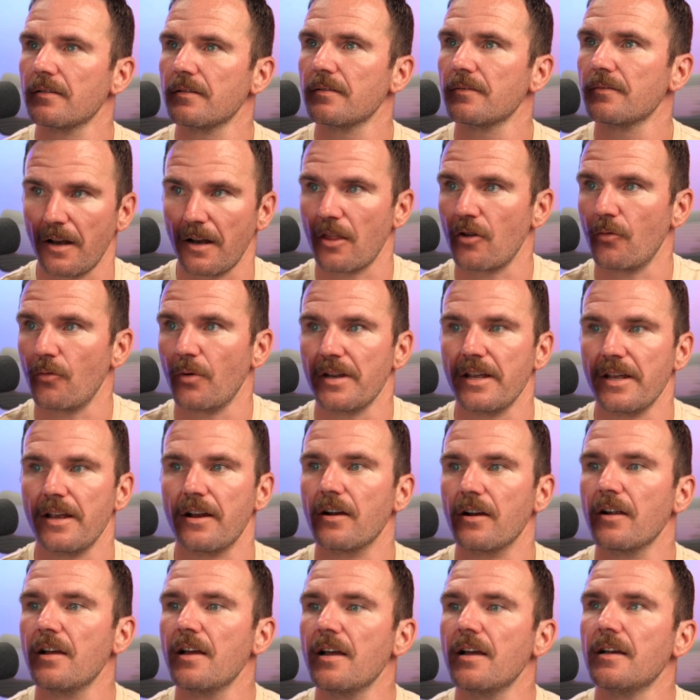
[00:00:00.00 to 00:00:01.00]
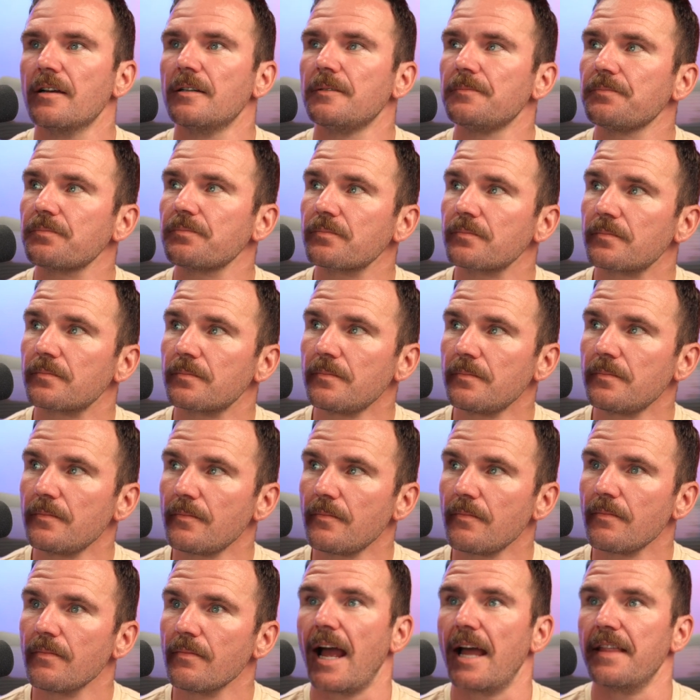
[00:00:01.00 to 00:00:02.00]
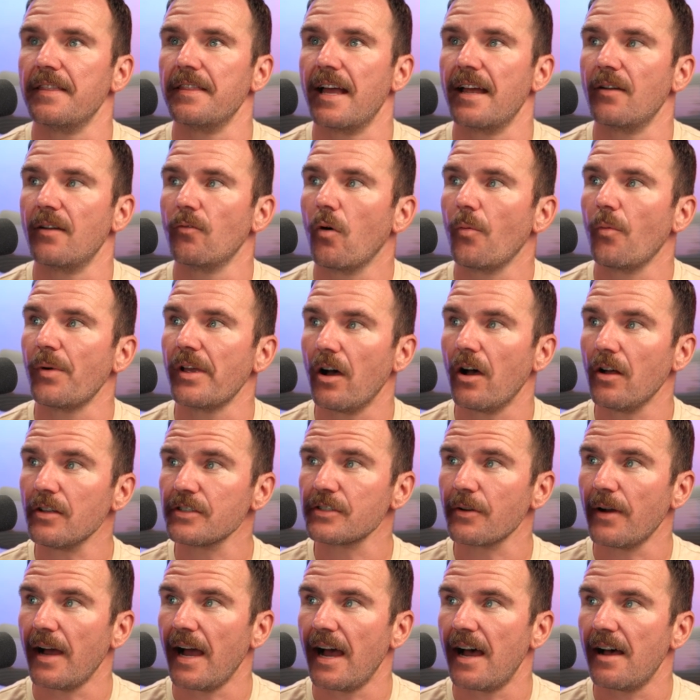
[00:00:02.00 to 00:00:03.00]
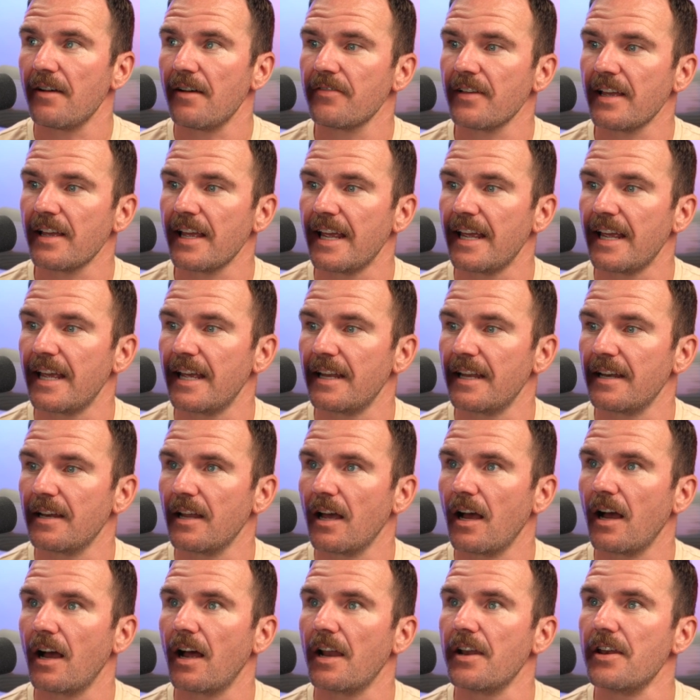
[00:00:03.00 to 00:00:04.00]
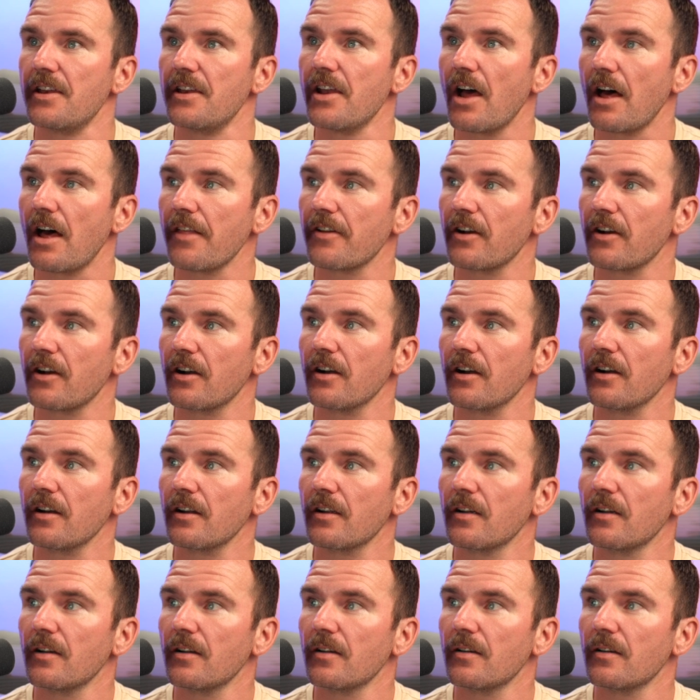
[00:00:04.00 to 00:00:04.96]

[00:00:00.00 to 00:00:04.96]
Another one here. And then what we also have in another